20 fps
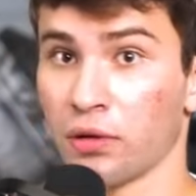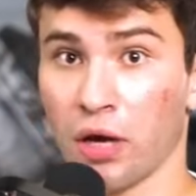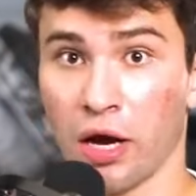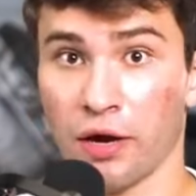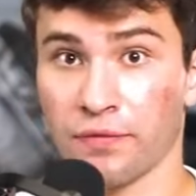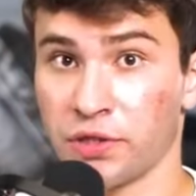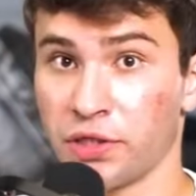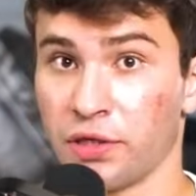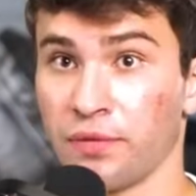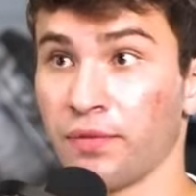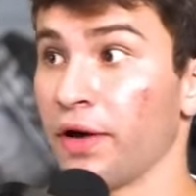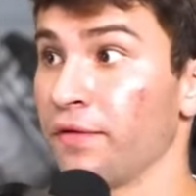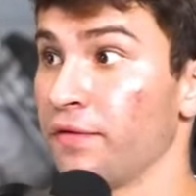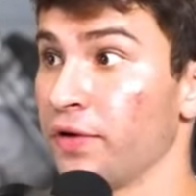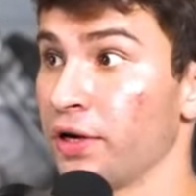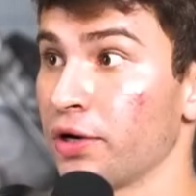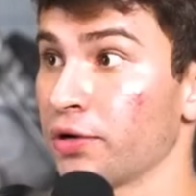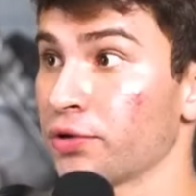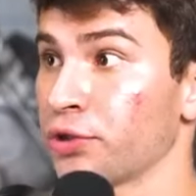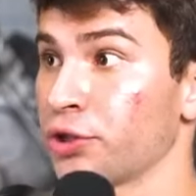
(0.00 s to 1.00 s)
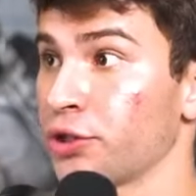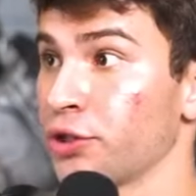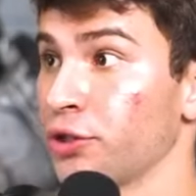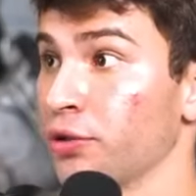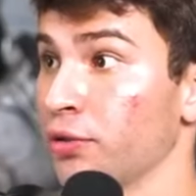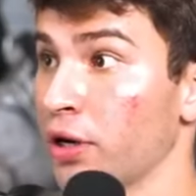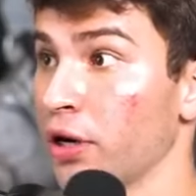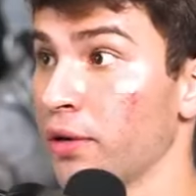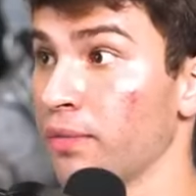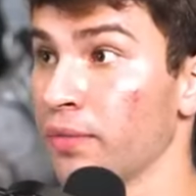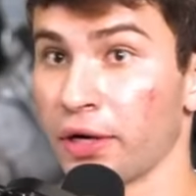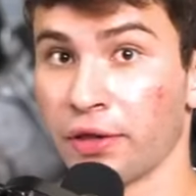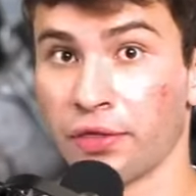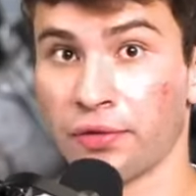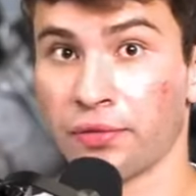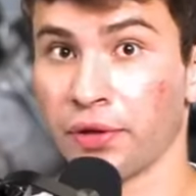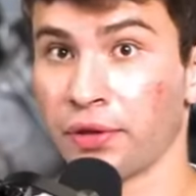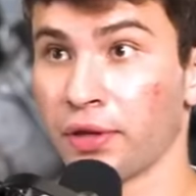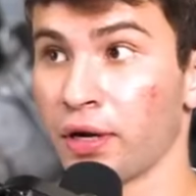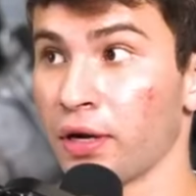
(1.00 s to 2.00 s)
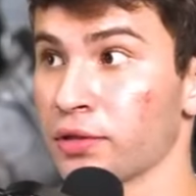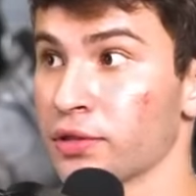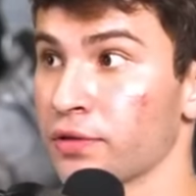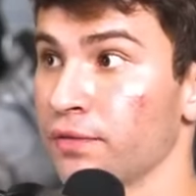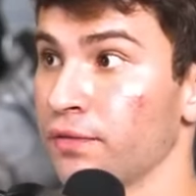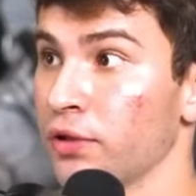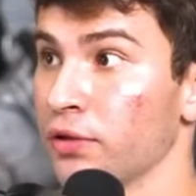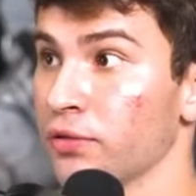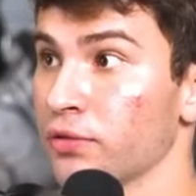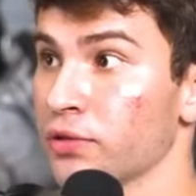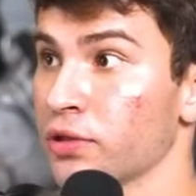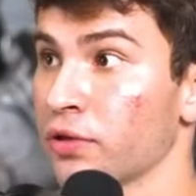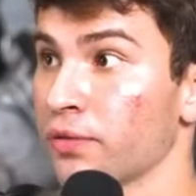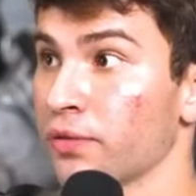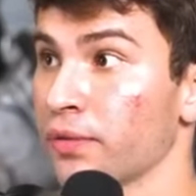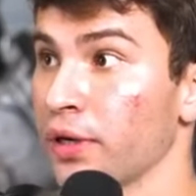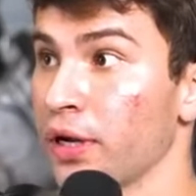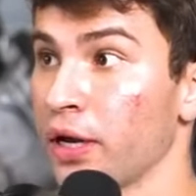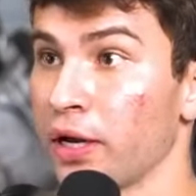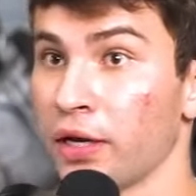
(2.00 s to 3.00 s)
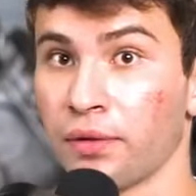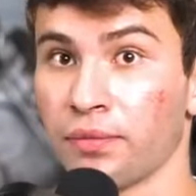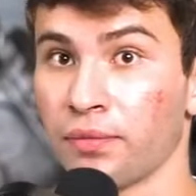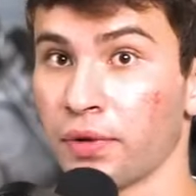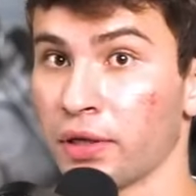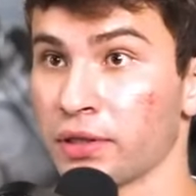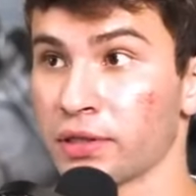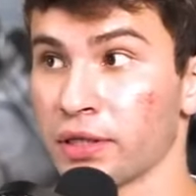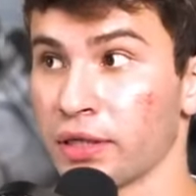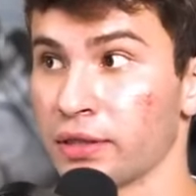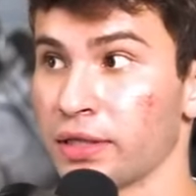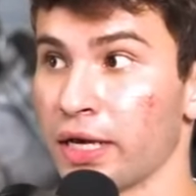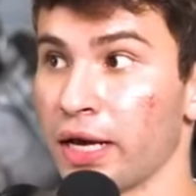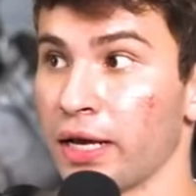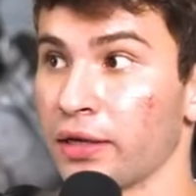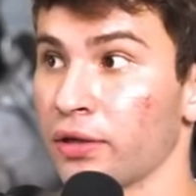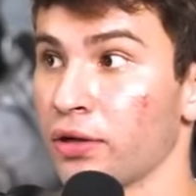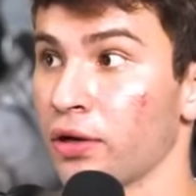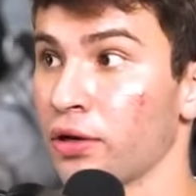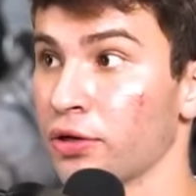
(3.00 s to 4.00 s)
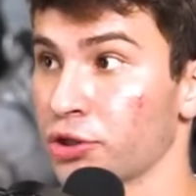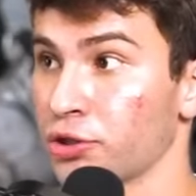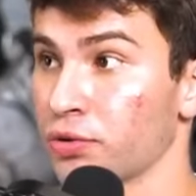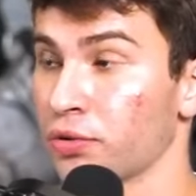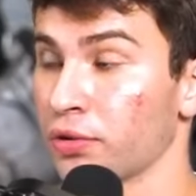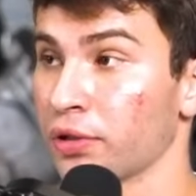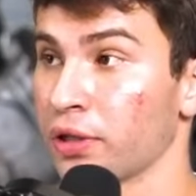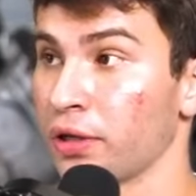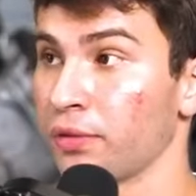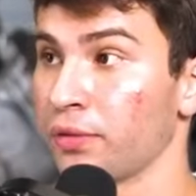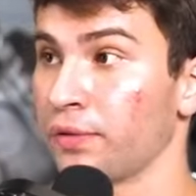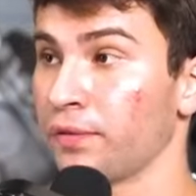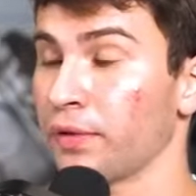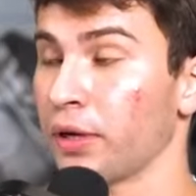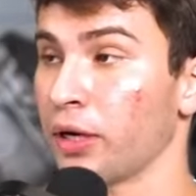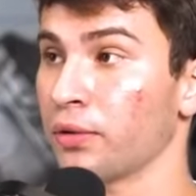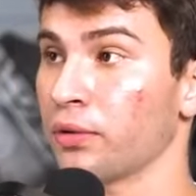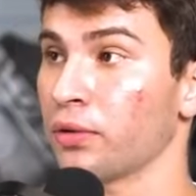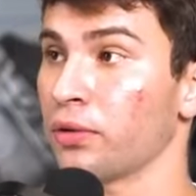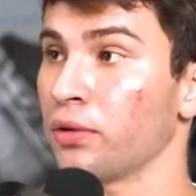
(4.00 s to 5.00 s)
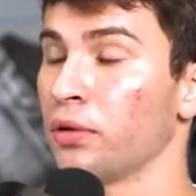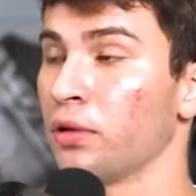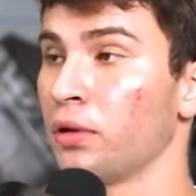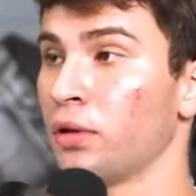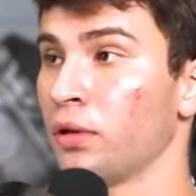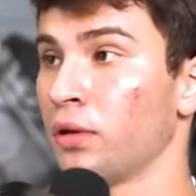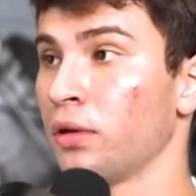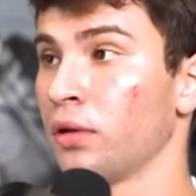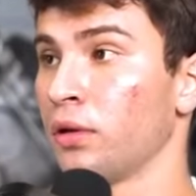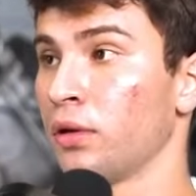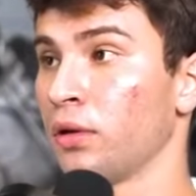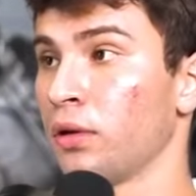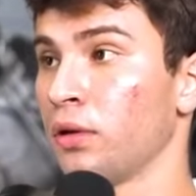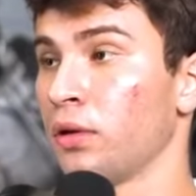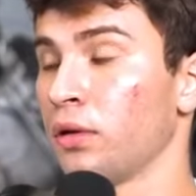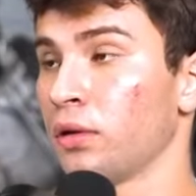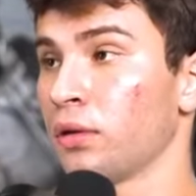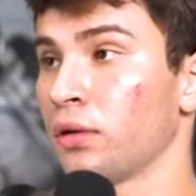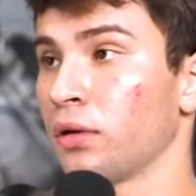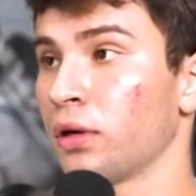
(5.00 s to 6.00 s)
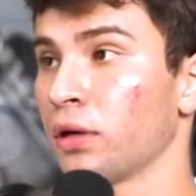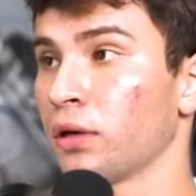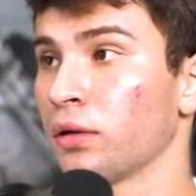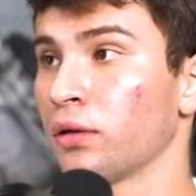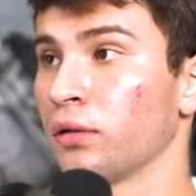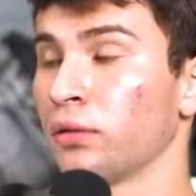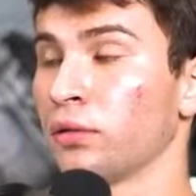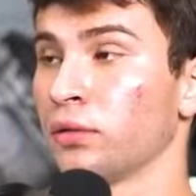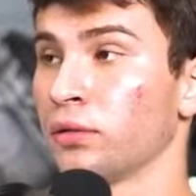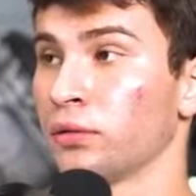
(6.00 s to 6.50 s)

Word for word: I've seen my video shoot up by 3,000 views overnight yeah. because I tagged it on a short that went viral. Yeah, yeah, that's yeah. true.